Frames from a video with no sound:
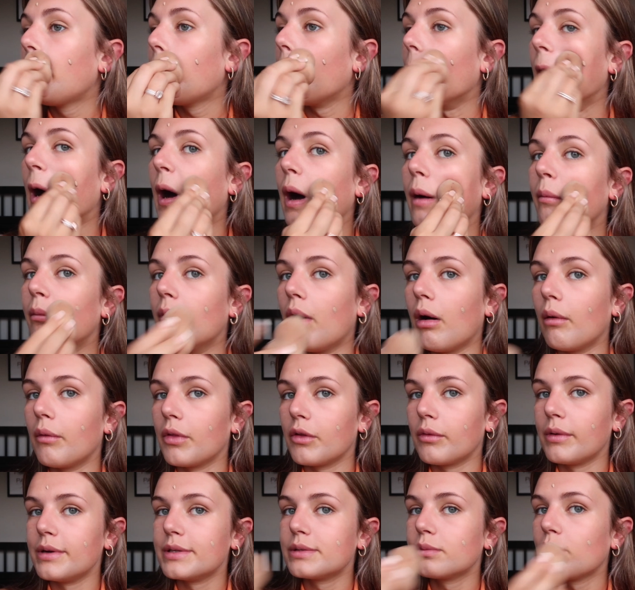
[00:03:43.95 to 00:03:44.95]
The
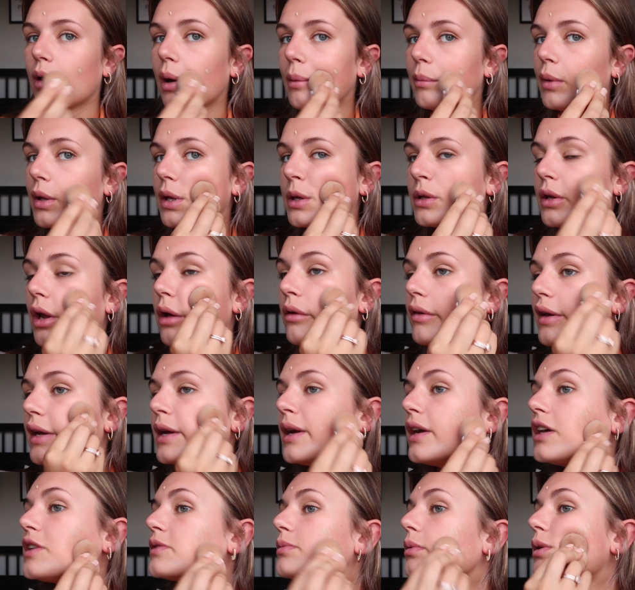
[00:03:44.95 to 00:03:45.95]
reason why I'm looking over
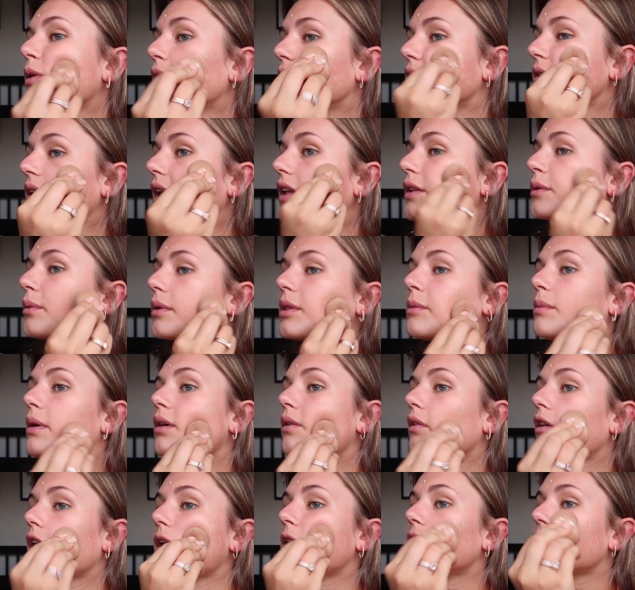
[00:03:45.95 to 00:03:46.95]
here is because that's where the
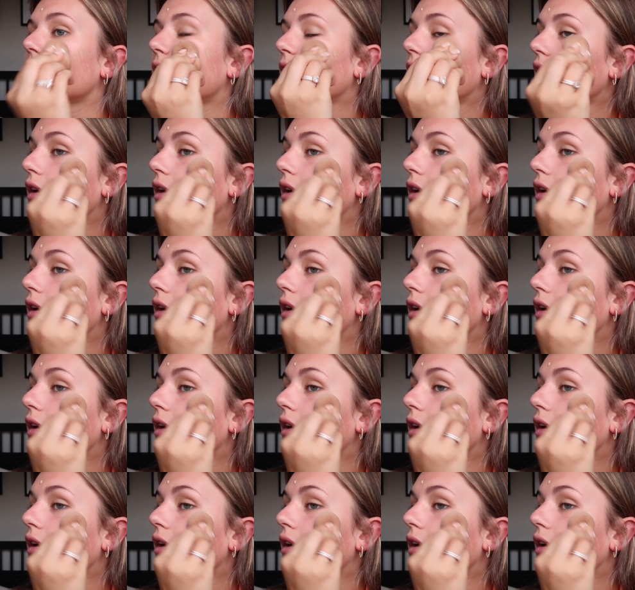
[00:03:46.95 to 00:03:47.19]
mirror is.